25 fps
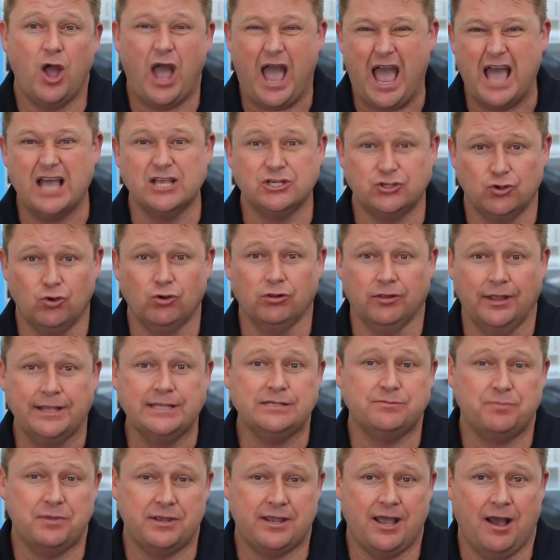as your
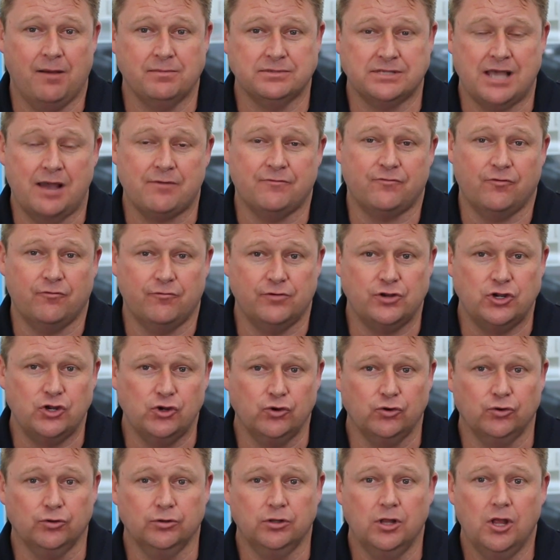lease becomes up for
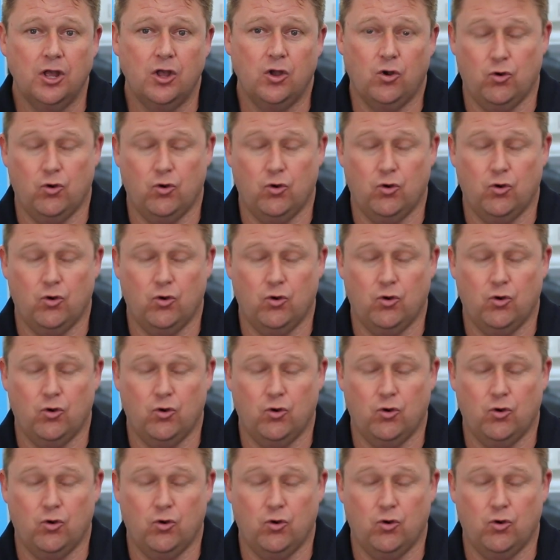renewal